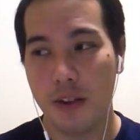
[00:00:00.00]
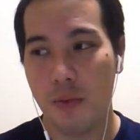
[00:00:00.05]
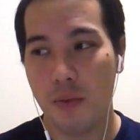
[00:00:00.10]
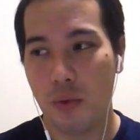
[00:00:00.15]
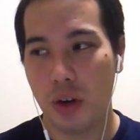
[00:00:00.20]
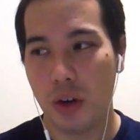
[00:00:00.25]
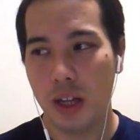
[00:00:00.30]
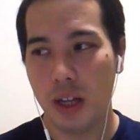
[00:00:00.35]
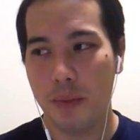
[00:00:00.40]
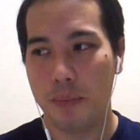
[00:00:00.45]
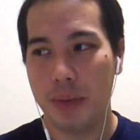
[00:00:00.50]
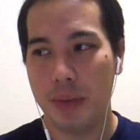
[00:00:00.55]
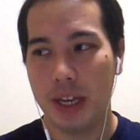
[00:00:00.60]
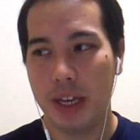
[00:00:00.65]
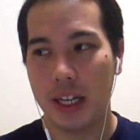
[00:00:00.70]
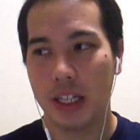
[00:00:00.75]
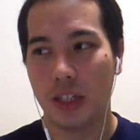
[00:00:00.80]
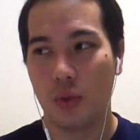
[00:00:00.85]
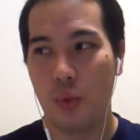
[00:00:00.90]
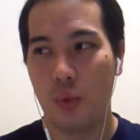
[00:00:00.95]
one of the
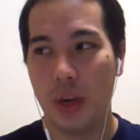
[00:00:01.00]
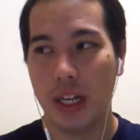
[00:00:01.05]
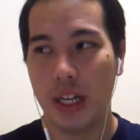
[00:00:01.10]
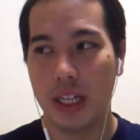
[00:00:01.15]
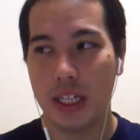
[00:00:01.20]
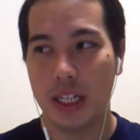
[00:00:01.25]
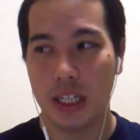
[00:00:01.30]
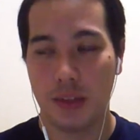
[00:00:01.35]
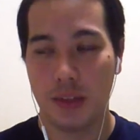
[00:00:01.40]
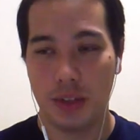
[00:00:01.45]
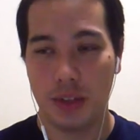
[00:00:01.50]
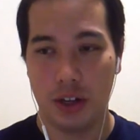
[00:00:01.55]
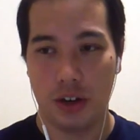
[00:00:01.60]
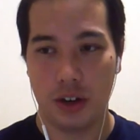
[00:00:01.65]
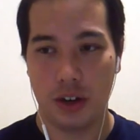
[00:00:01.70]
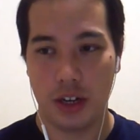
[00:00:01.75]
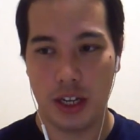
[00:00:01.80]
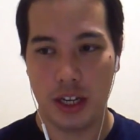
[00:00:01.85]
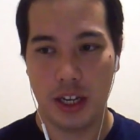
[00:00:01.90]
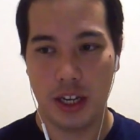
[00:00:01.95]
biggest weaknesses of the
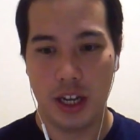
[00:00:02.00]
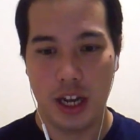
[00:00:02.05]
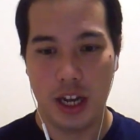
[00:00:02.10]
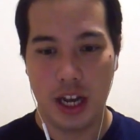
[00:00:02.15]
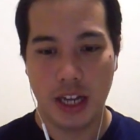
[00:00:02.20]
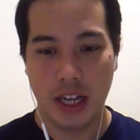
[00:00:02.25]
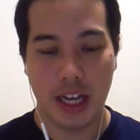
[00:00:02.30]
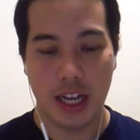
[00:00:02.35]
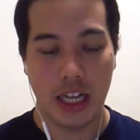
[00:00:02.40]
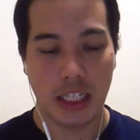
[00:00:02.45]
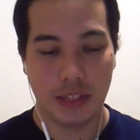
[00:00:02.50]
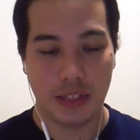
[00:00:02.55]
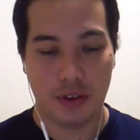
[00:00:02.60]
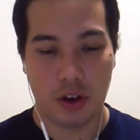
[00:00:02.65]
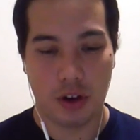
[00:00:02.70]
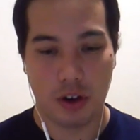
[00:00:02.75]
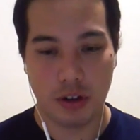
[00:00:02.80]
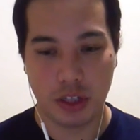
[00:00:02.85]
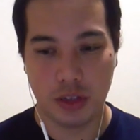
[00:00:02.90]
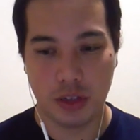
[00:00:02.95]
early days of
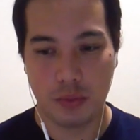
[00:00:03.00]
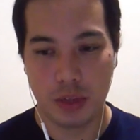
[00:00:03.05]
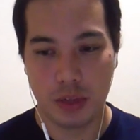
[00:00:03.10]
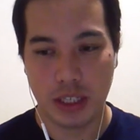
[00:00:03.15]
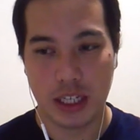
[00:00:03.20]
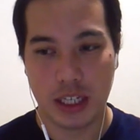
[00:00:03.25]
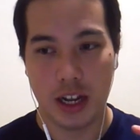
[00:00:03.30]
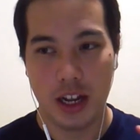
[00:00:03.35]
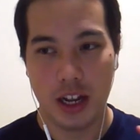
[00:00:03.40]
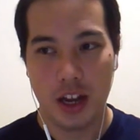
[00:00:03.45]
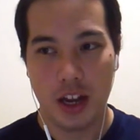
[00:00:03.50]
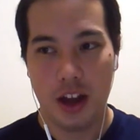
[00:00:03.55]
Hearthstone was that